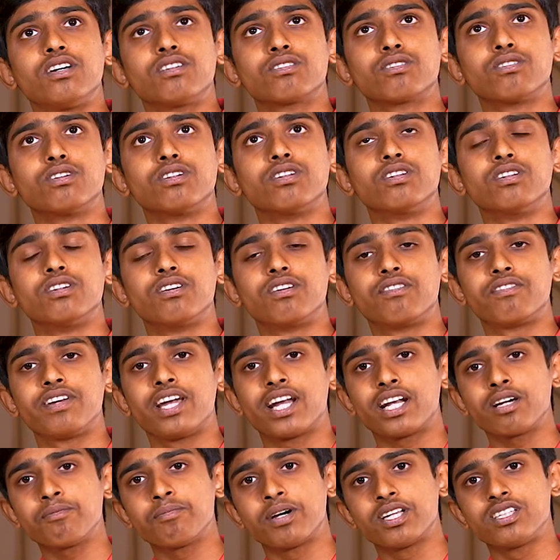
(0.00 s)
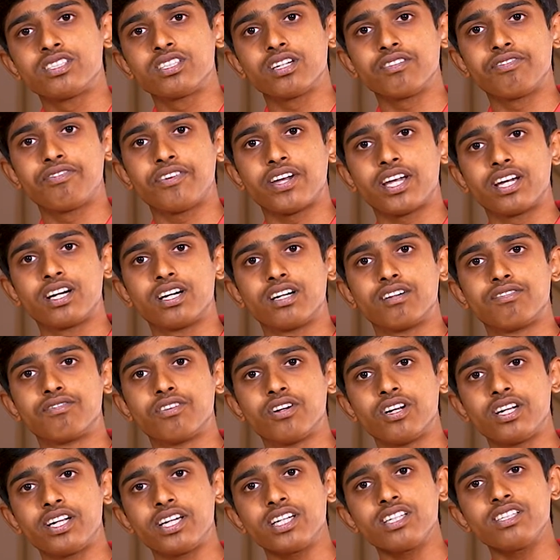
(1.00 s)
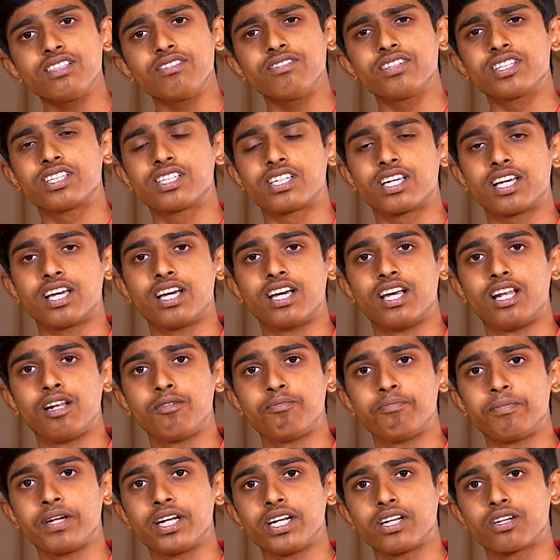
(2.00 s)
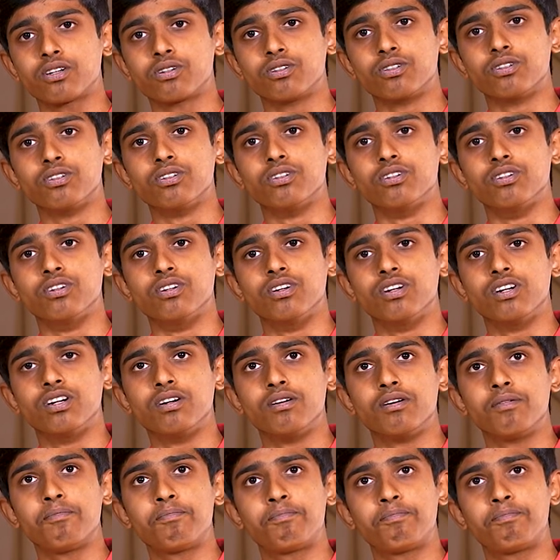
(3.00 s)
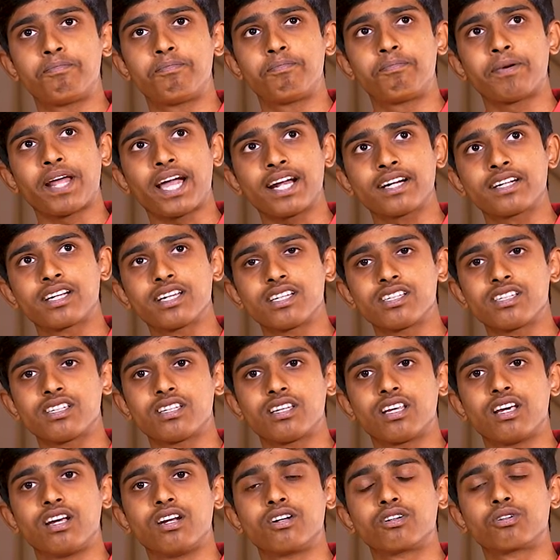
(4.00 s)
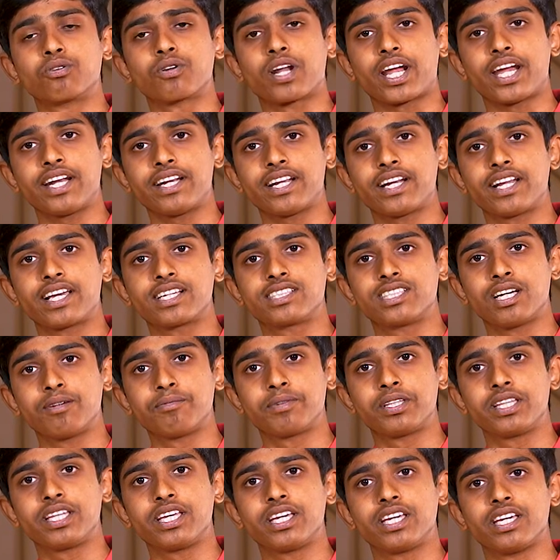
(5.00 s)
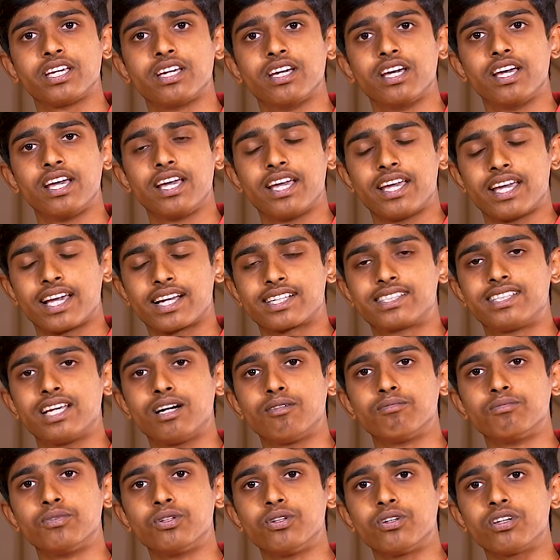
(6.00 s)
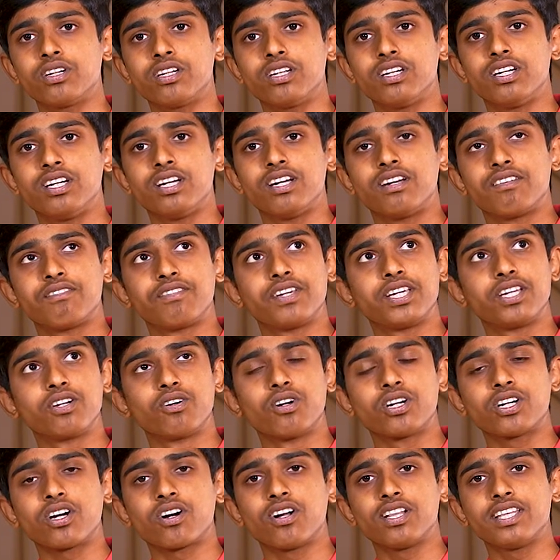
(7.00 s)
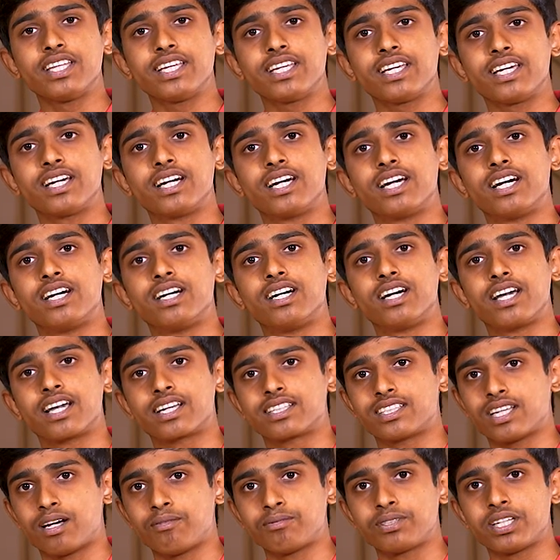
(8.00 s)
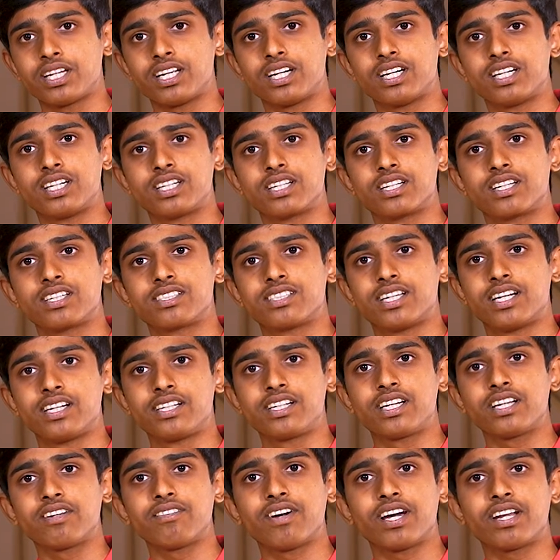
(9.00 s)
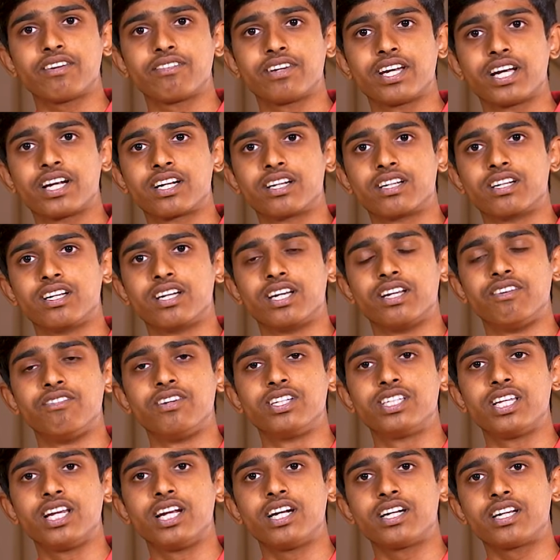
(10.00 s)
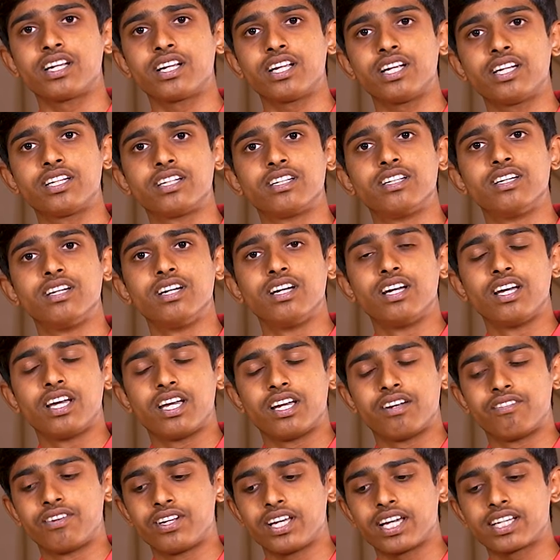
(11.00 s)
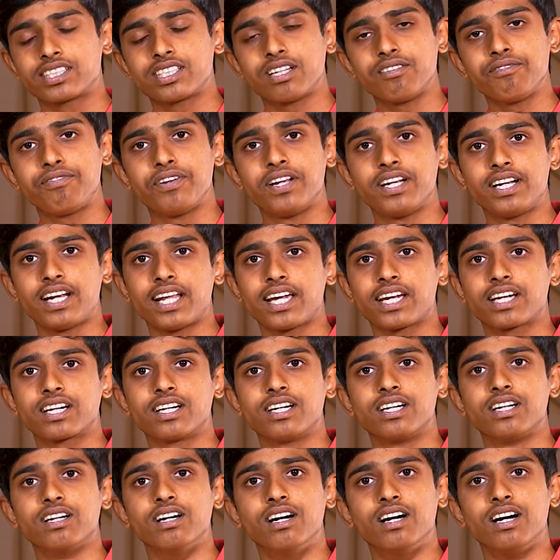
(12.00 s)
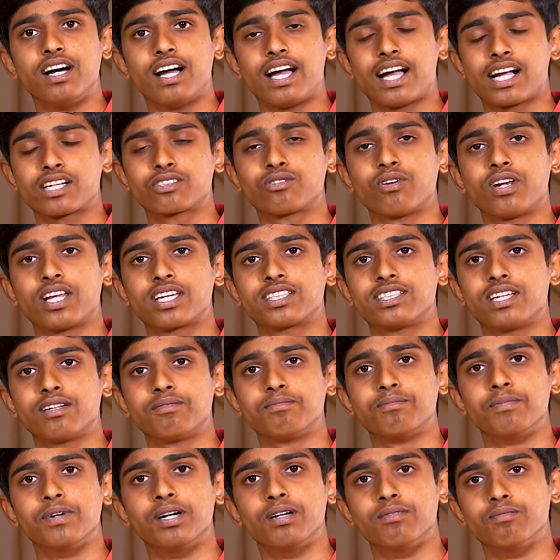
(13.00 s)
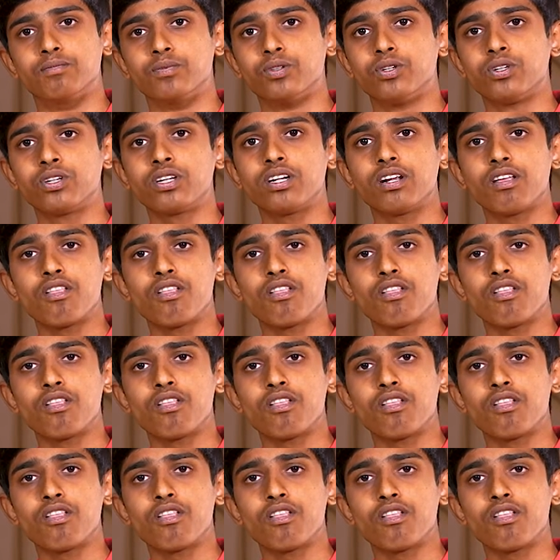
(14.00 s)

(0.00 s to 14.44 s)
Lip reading: So we had a bunch of full tests which helped me to practice to write an exam in the exam mode. We wrote all the exams in our center where we had invigilator, and every exam felt like a actual exam mode.